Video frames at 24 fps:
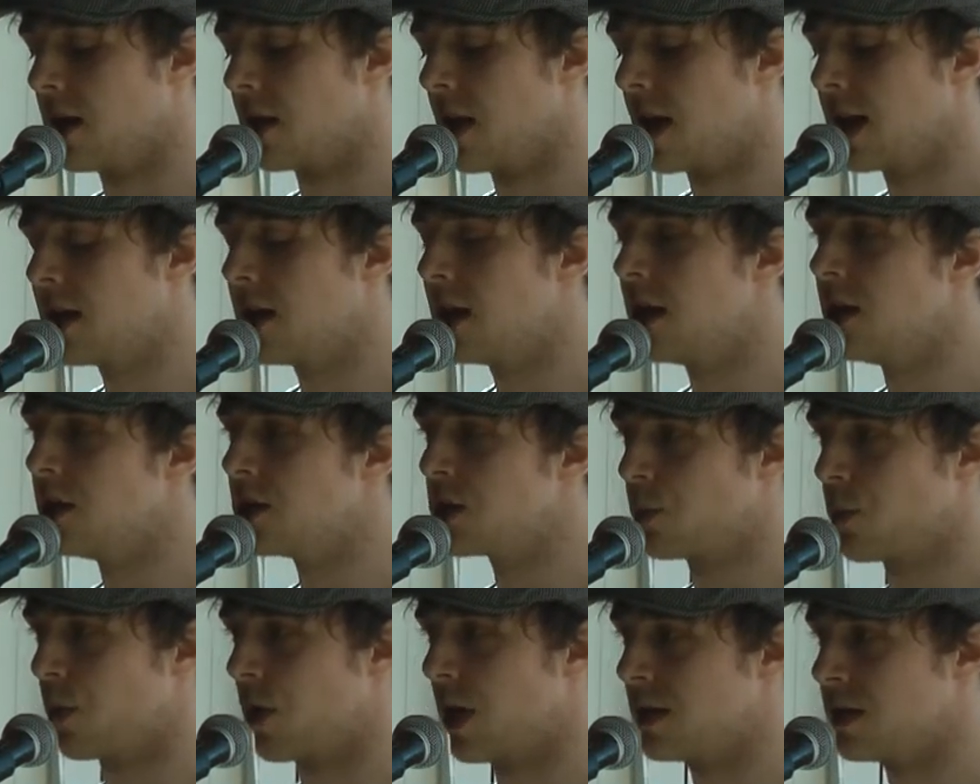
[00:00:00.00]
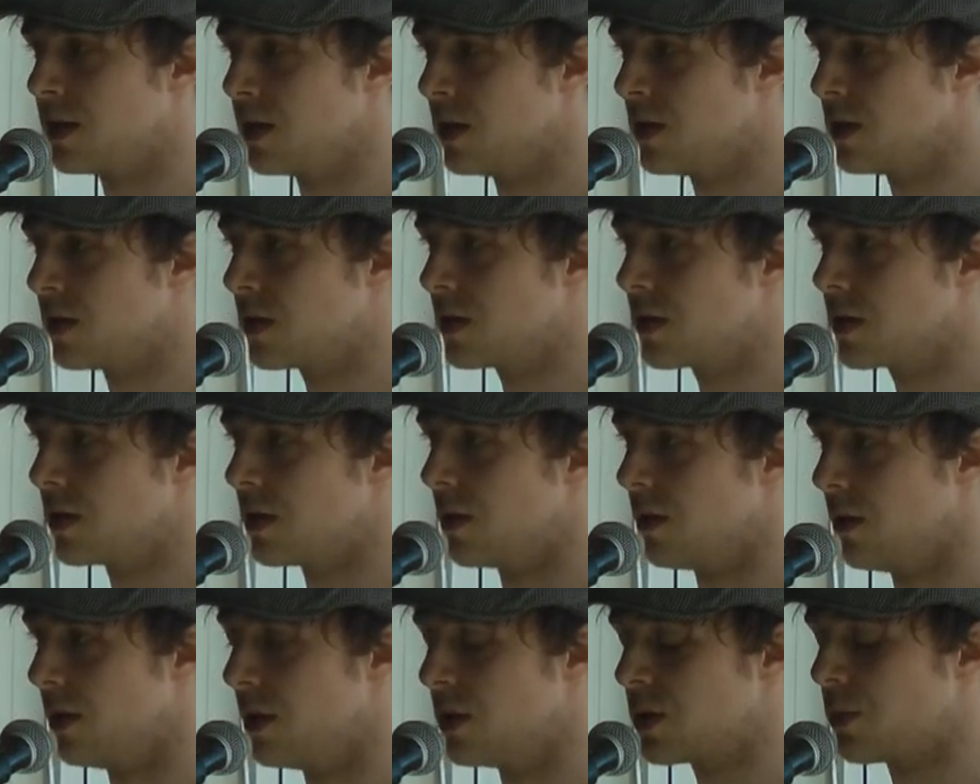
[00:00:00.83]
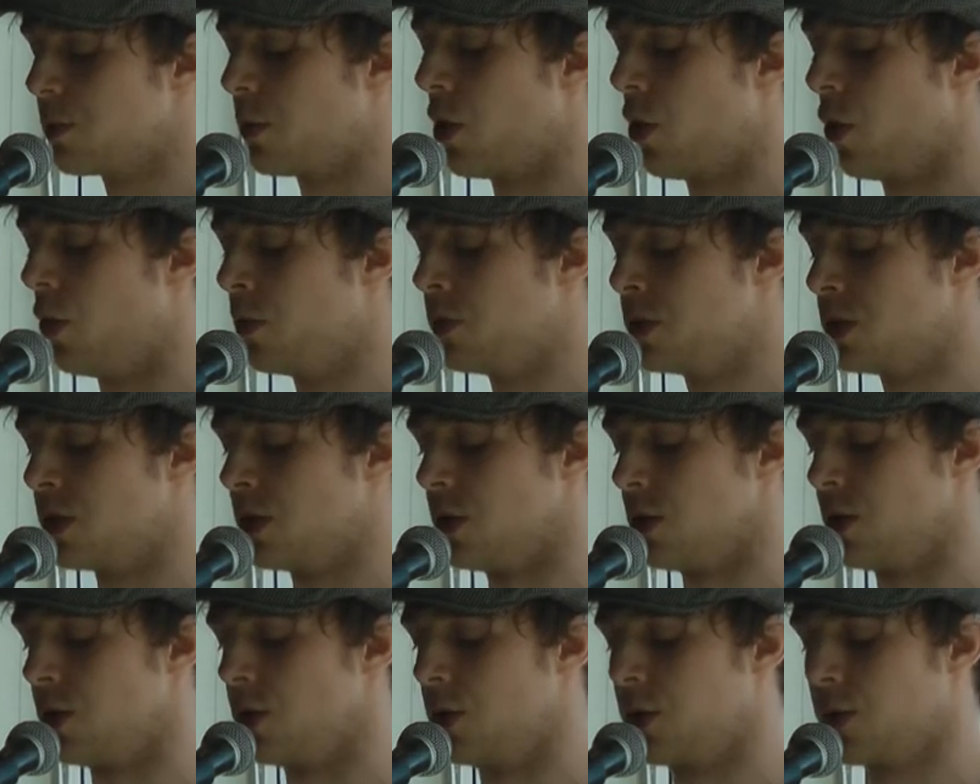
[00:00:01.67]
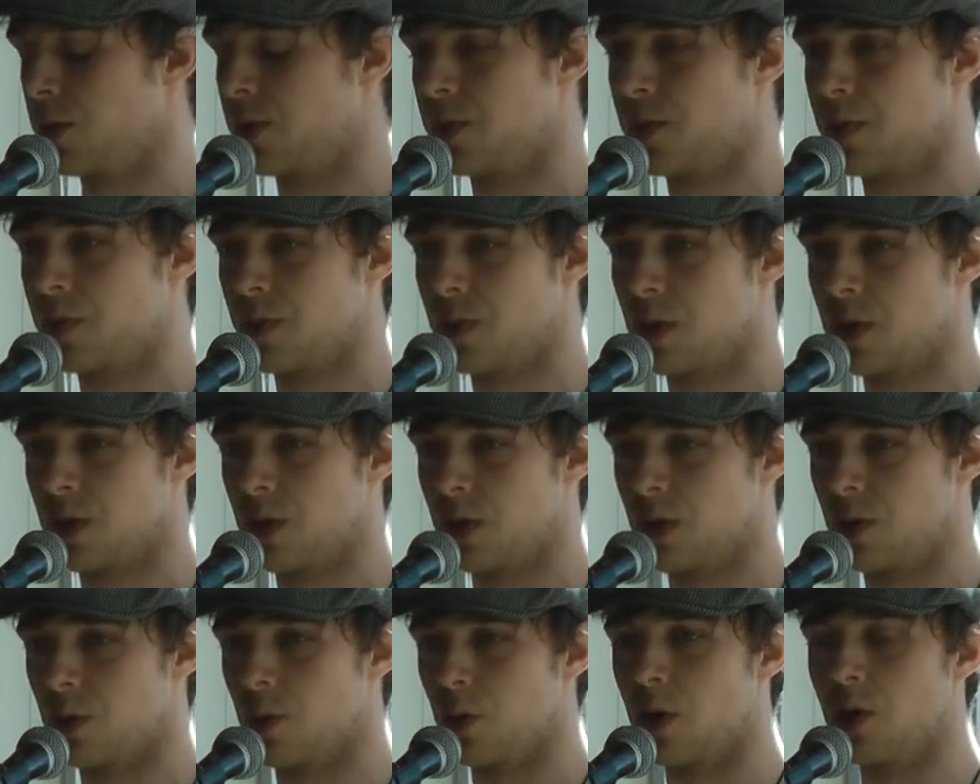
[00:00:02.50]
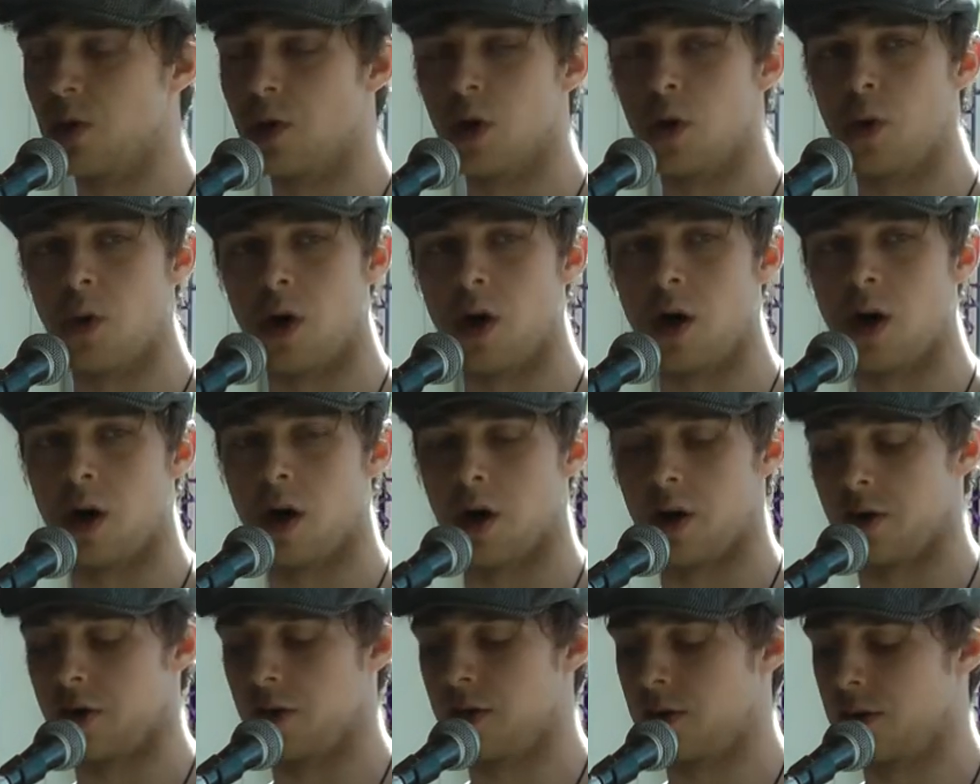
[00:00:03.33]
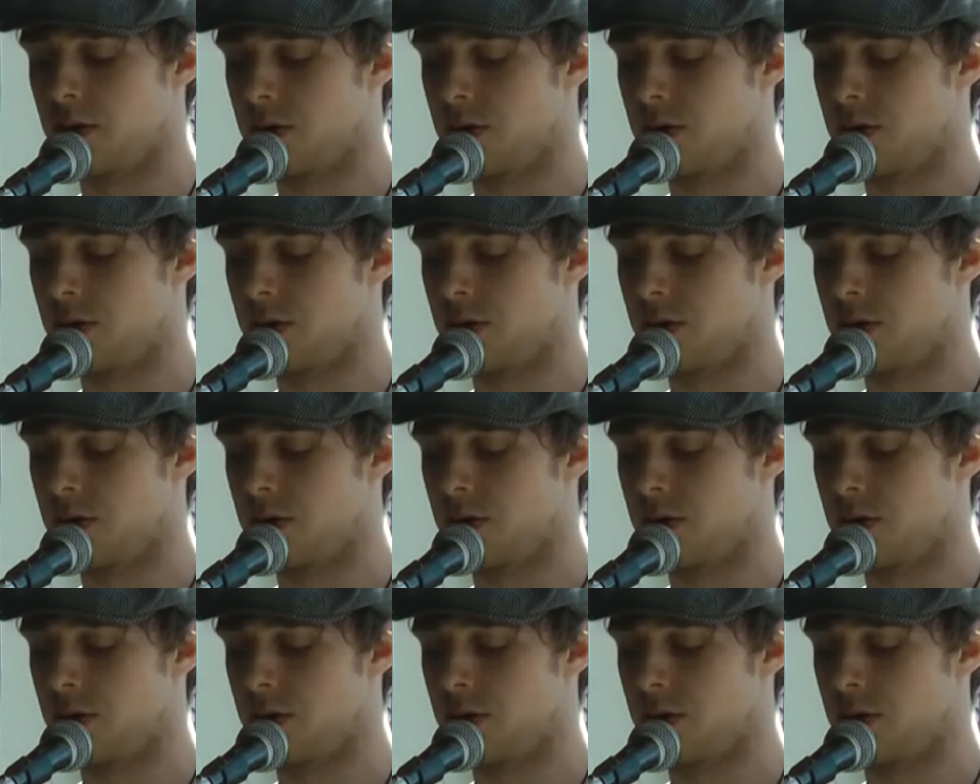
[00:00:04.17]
And like his presence, this poem too will go on